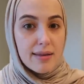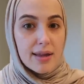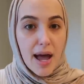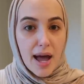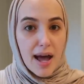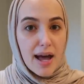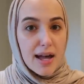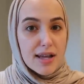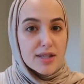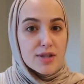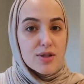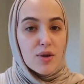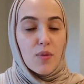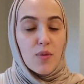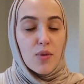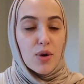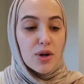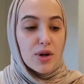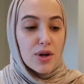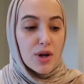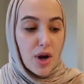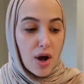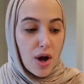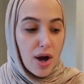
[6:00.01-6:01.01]
Pads
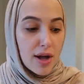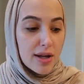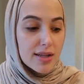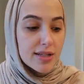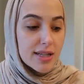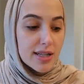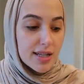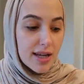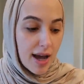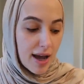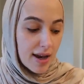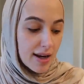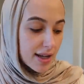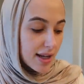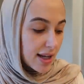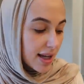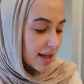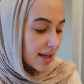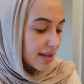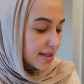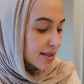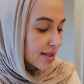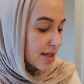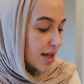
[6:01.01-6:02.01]
were not cutting
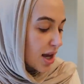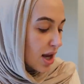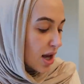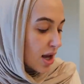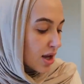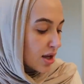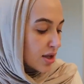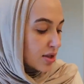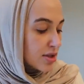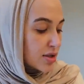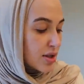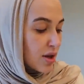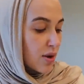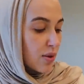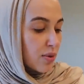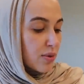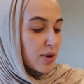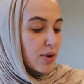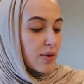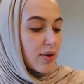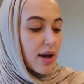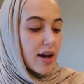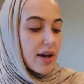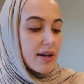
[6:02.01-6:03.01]
it. So
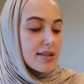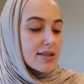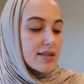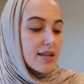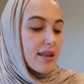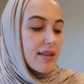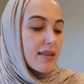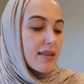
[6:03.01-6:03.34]
you guys,